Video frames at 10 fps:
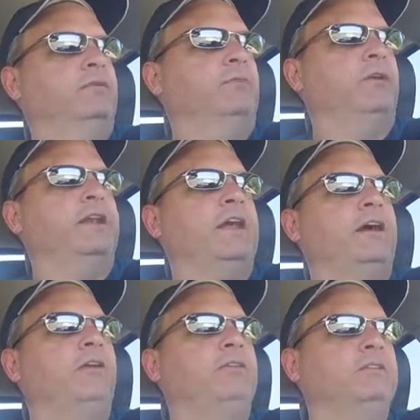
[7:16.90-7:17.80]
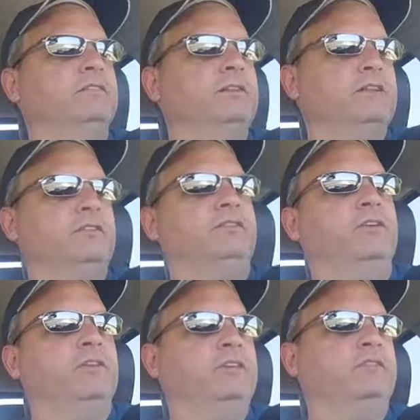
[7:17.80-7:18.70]
But right now, it just
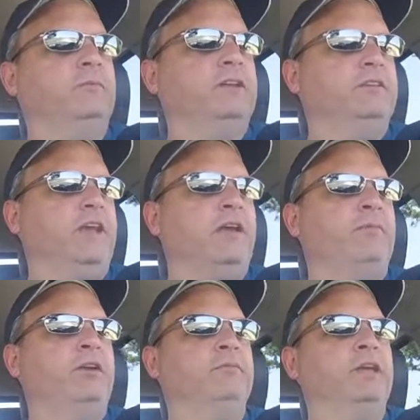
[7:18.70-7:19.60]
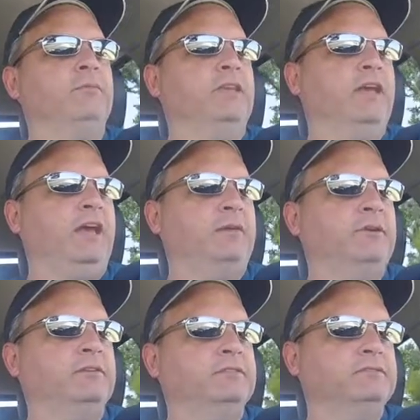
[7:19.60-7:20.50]
feels like someone is hammering me with a
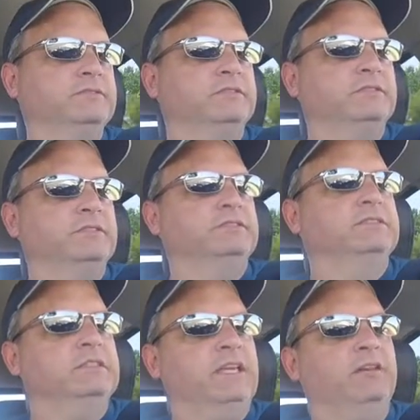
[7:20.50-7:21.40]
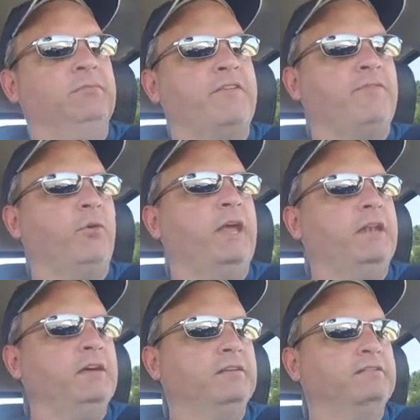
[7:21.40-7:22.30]
hammer in my
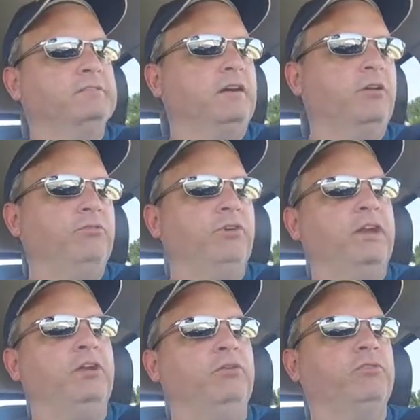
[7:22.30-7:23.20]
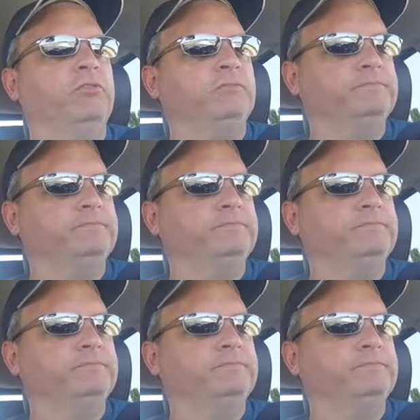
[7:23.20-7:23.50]
forehead over and over.